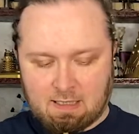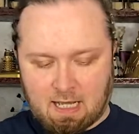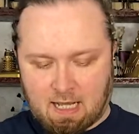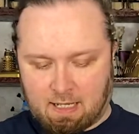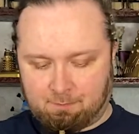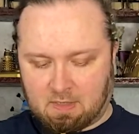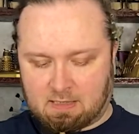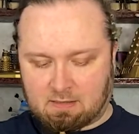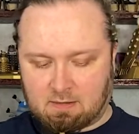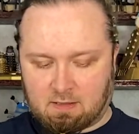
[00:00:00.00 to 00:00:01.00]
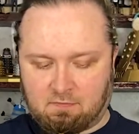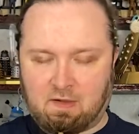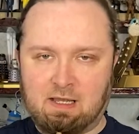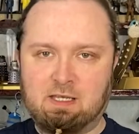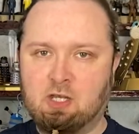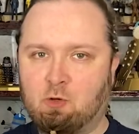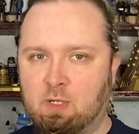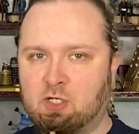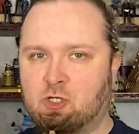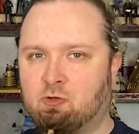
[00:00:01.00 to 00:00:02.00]
Um, it's a, a fairly
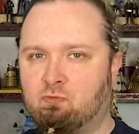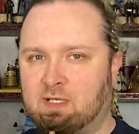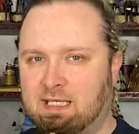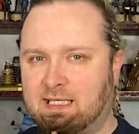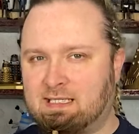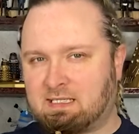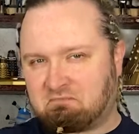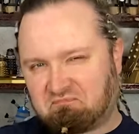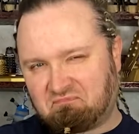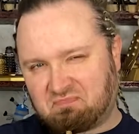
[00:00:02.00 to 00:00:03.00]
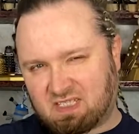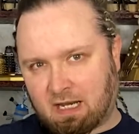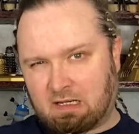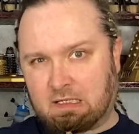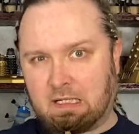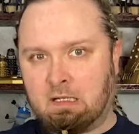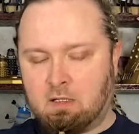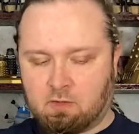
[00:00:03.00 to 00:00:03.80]
newish release technically.